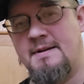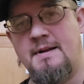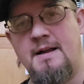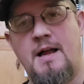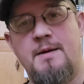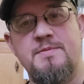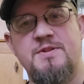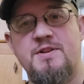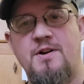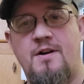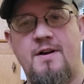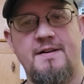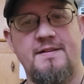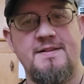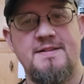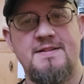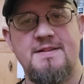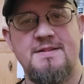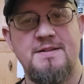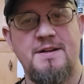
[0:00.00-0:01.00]
I'm sorry,
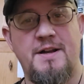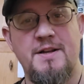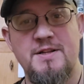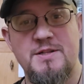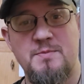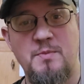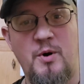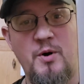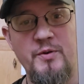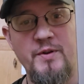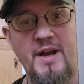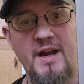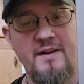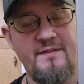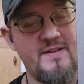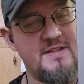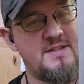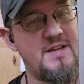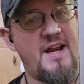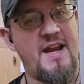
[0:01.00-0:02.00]
this is not a small
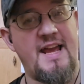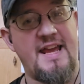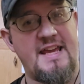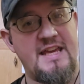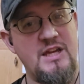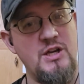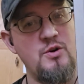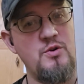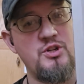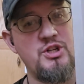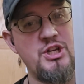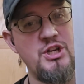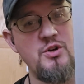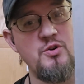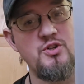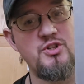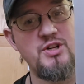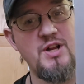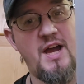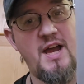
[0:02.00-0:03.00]
knife. It's not a
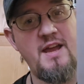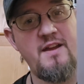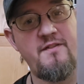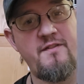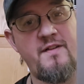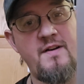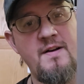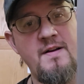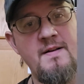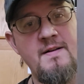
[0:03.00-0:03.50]
huge knife,